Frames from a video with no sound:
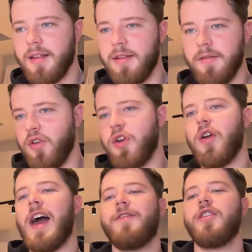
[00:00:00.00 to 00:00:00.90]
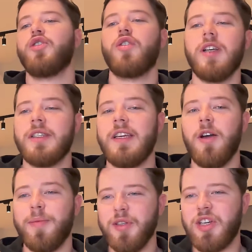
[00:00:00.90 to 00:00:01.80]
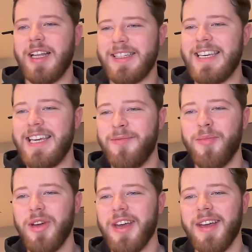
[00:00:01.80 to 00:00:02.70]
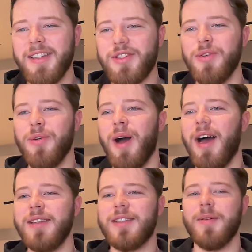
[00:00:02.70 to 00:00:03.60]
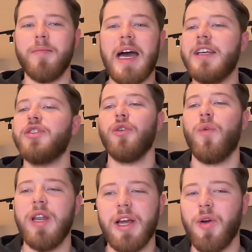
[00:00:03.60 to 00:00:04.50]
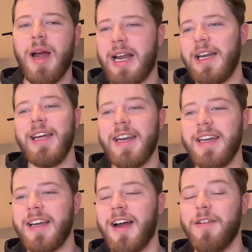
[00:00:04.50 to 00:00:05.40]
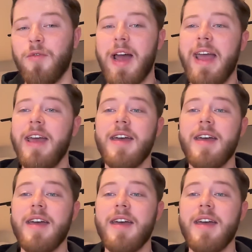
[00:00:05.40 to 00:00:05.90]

you don't have to trust the OpenChat team to manage your wallet correctly in any kind of way.